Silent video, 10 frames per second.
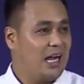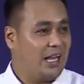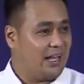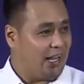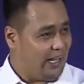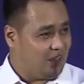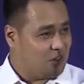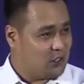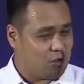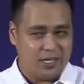I
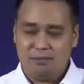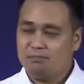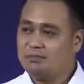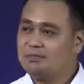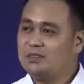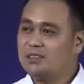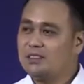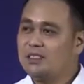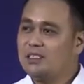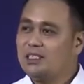held to him.
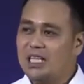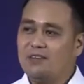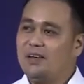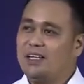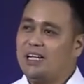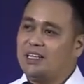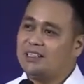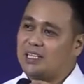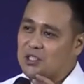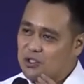Even
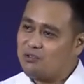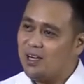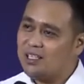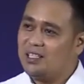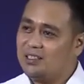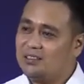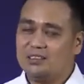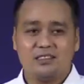at that struggle,